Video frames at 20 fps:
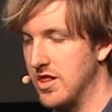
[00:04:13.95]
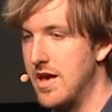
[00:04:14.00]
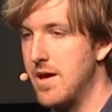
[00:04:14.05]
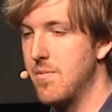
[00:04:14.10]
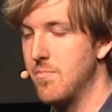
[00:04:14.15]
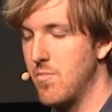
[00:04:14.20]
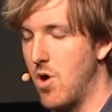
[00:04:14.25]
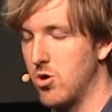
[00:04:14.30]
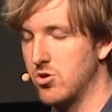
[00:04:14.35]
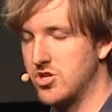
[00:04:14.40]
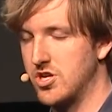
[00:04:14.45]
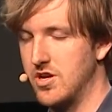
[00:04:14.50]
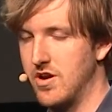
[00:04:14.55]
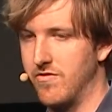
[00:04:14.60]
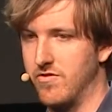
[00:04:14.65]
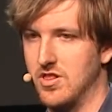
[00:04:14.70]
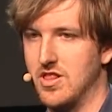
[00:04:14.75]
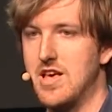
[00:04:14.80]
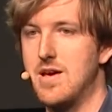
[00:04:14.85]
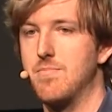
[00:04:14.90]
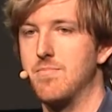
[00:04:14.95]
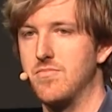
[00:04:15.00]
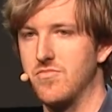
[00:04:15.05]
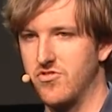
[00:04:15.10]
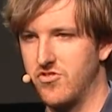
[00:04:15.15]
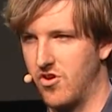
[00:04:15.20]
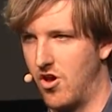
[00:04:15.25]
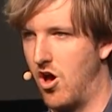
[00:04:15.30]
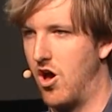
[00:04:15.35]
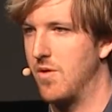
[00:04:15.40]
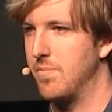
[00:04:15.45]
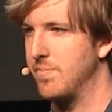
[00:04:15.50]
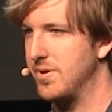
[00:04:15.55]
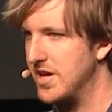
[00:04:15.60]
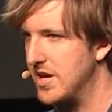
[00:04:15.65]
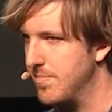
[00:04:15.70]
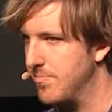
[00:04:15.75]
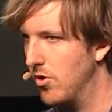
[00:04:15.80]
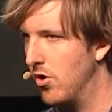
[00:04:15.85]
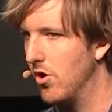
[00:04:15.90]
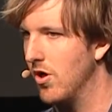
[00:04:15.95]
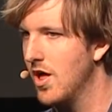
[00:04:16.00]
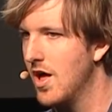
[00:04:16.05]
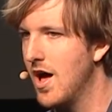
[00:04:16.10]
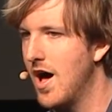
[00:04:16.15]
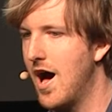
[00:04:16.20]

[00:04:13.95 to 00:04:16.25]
motion of limbs on people.